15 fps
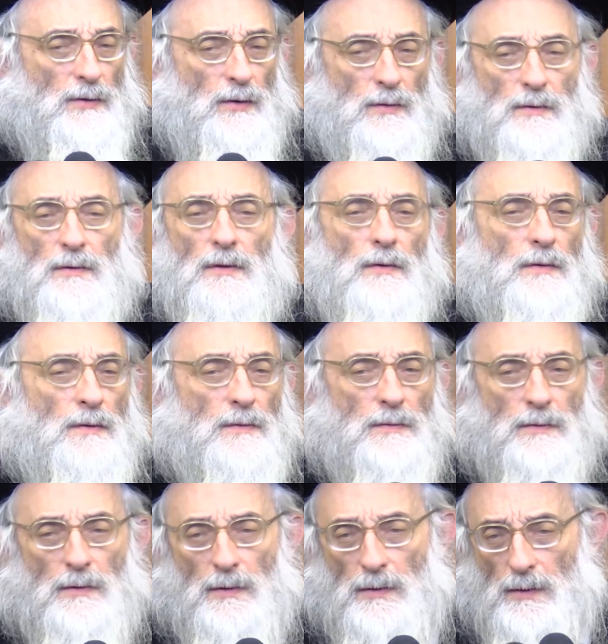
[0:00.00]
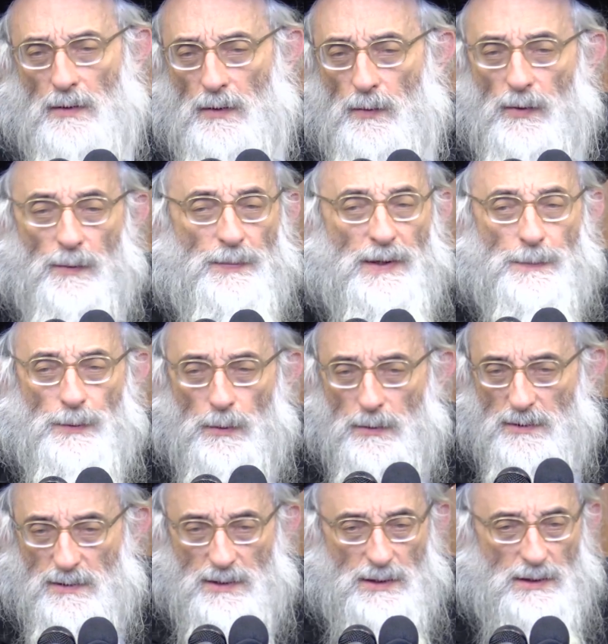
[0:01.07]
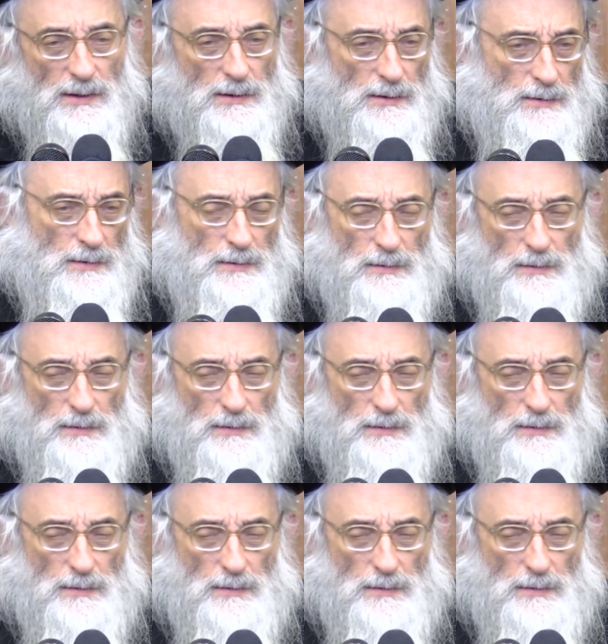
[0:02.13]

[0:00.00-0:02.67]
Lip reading: don't know if people will see it.